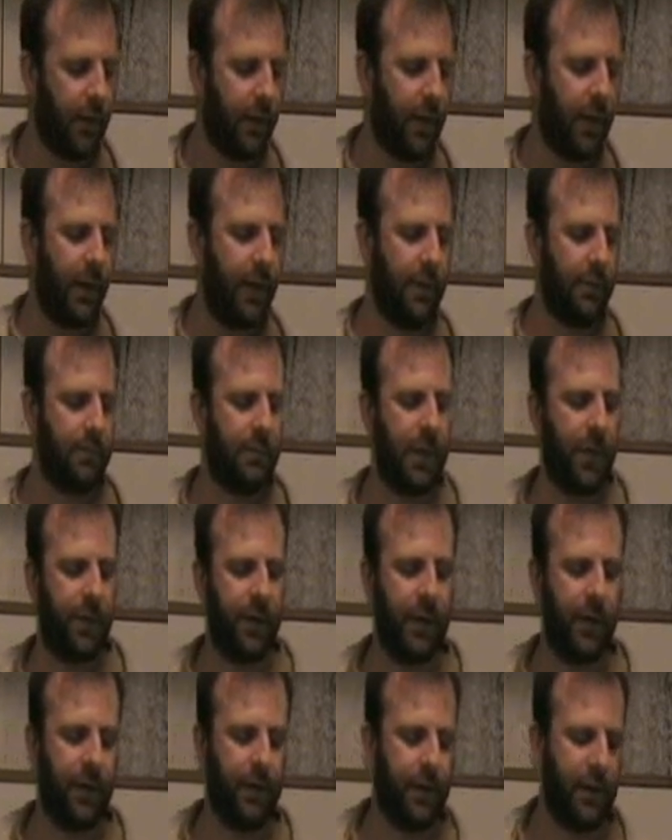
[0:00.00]
Okay, now we're
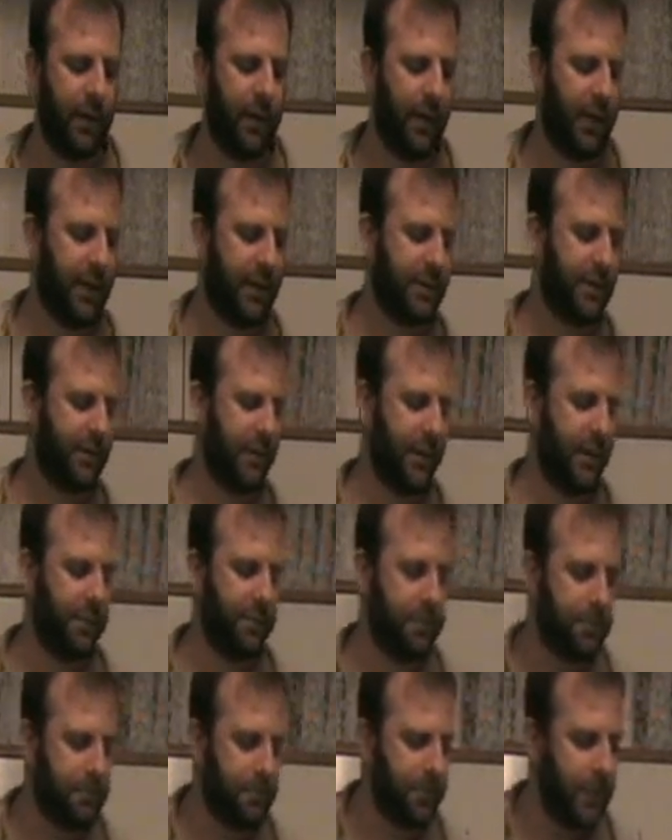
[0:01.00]
going to go to the next
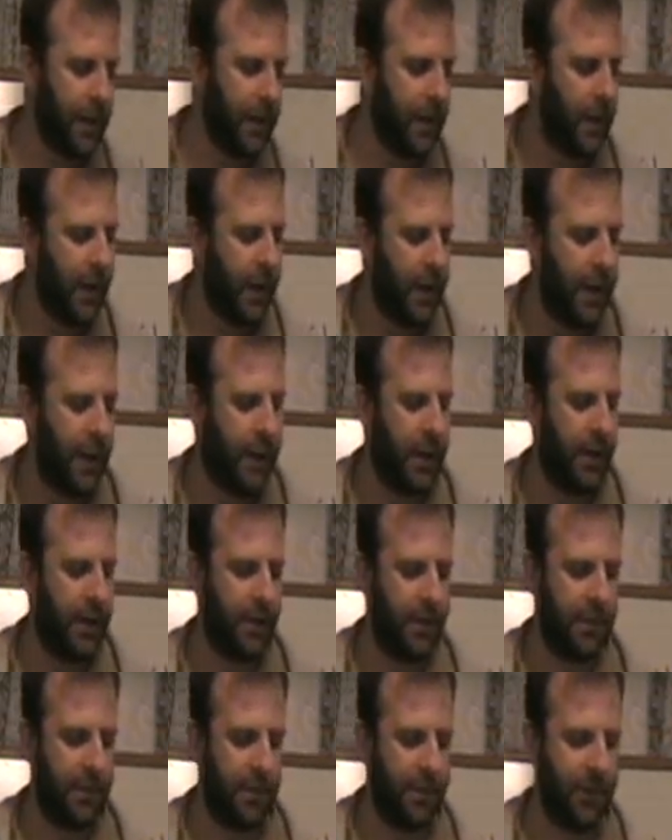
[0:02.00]
one,
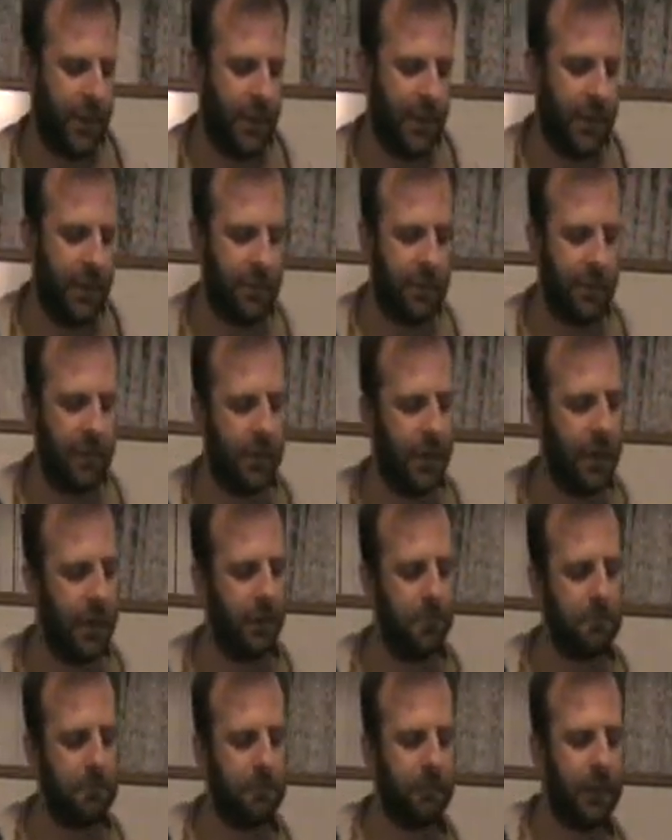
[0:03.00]
and number 5.
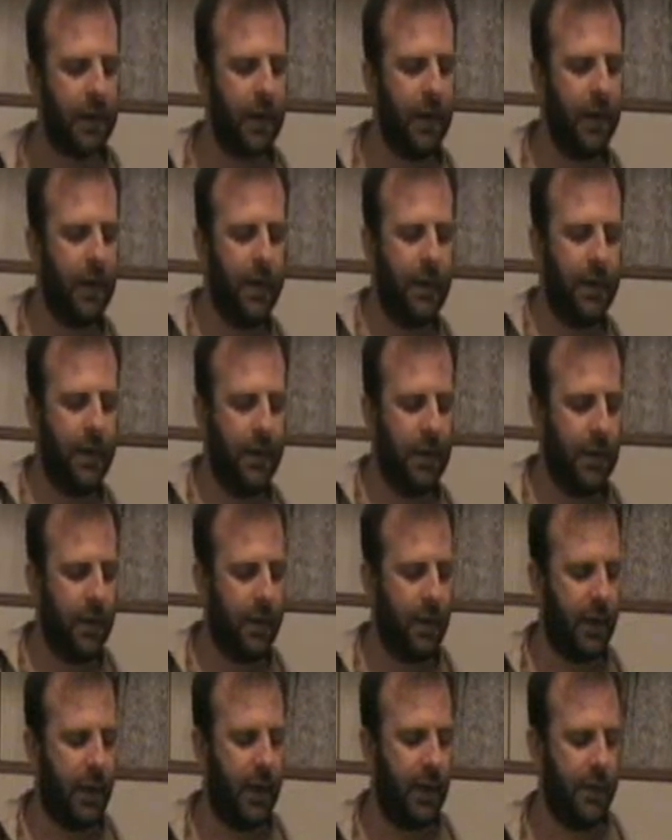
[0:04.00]

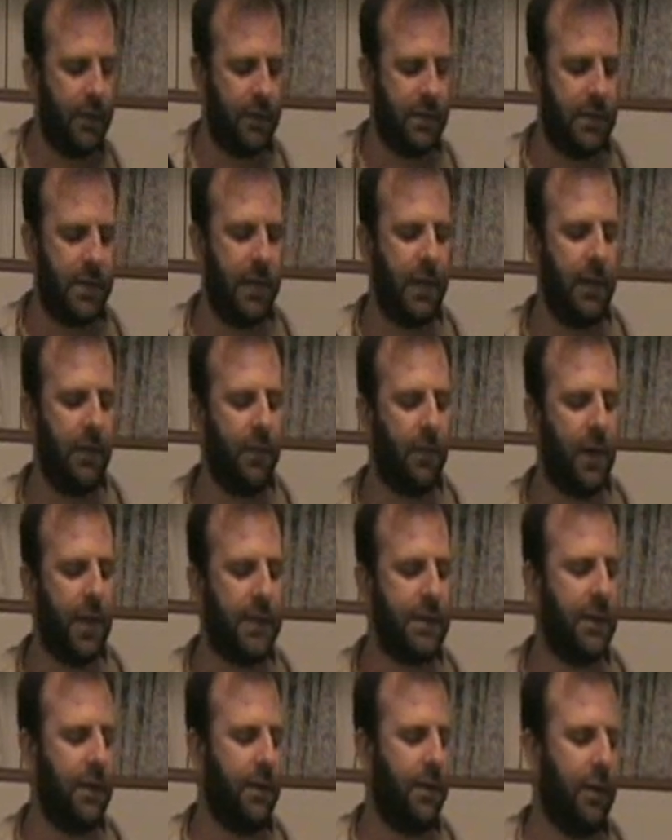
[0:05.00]
Okay, to say he
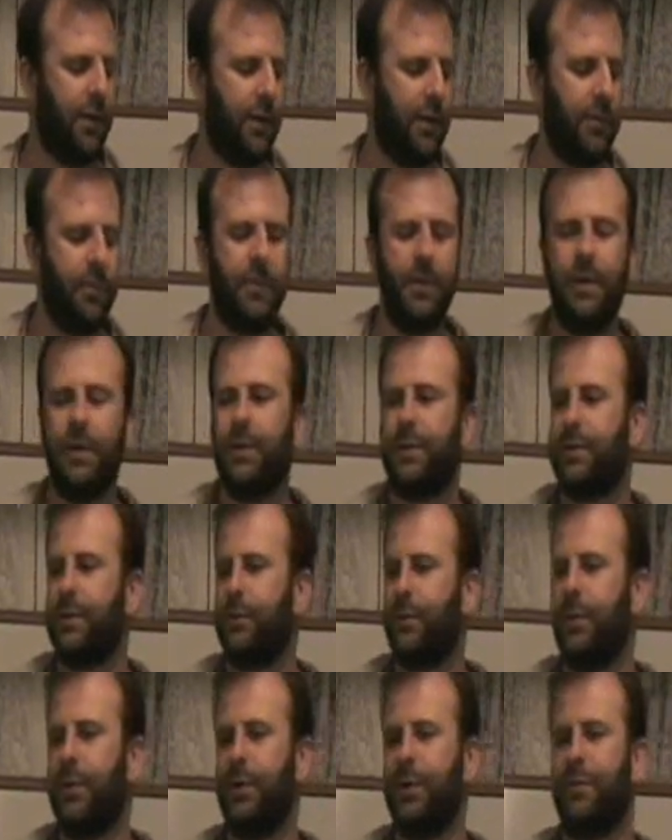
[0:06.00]
was at home, use the
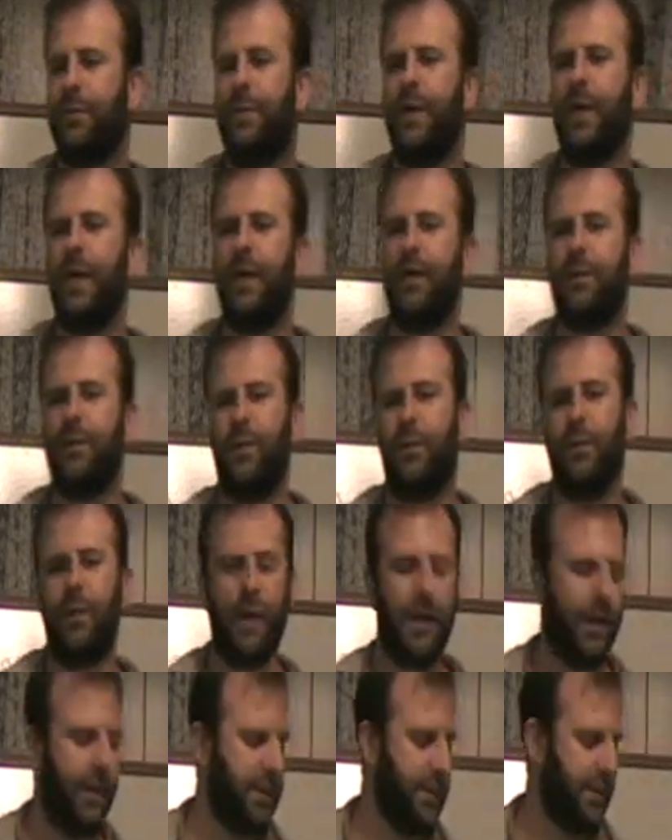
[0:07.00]
word vi for
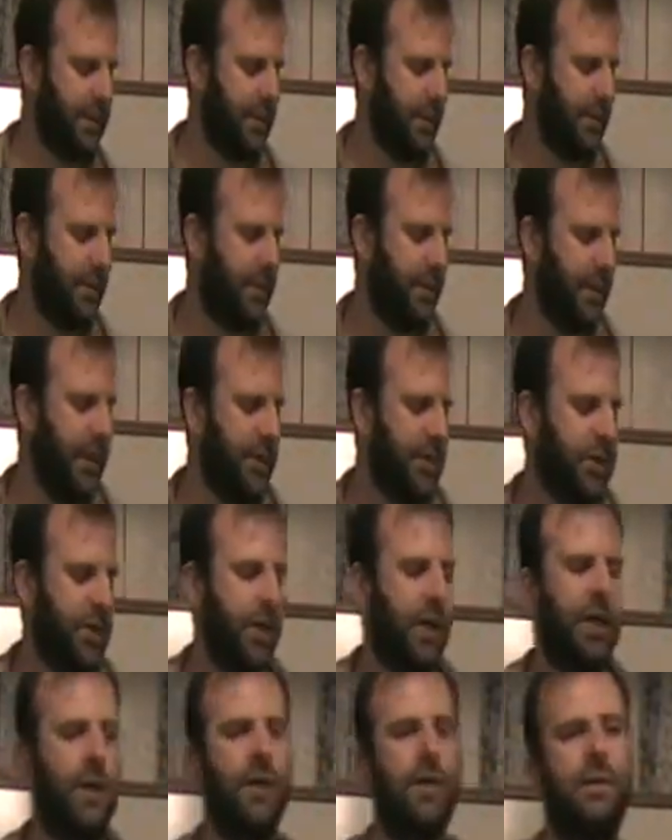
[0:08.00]
was,
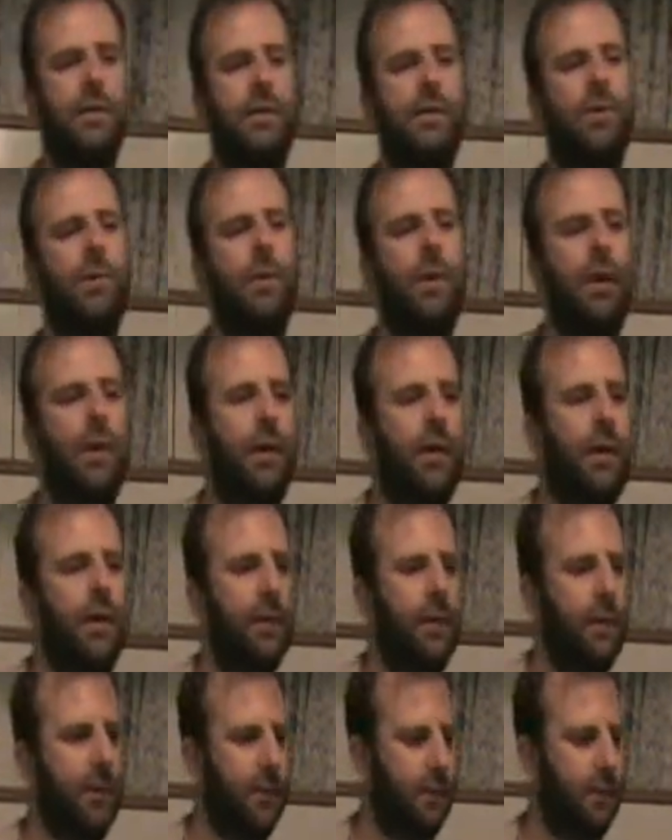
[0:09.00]
vishe sawalya.